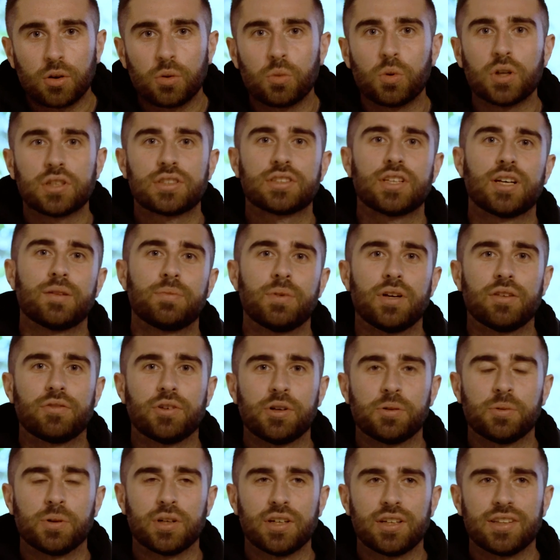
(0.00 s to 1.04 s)
What's up
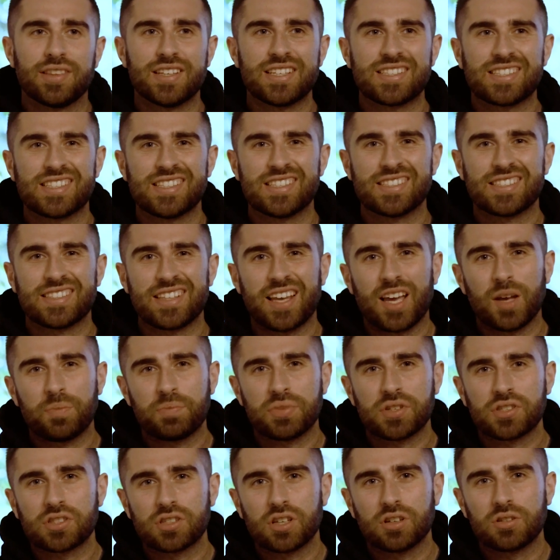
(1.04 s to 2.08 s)
everyone, this is
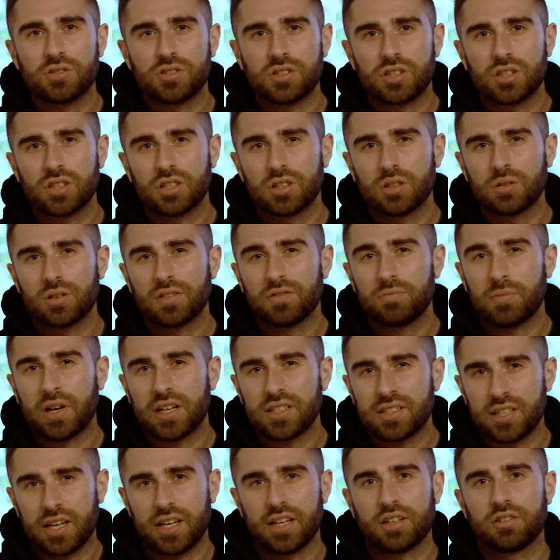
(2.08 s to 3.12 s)
episode 2 of my
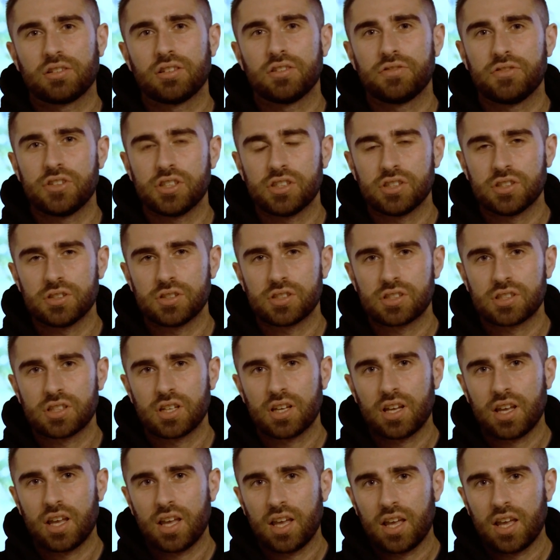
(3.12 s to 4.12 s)
tech reviews.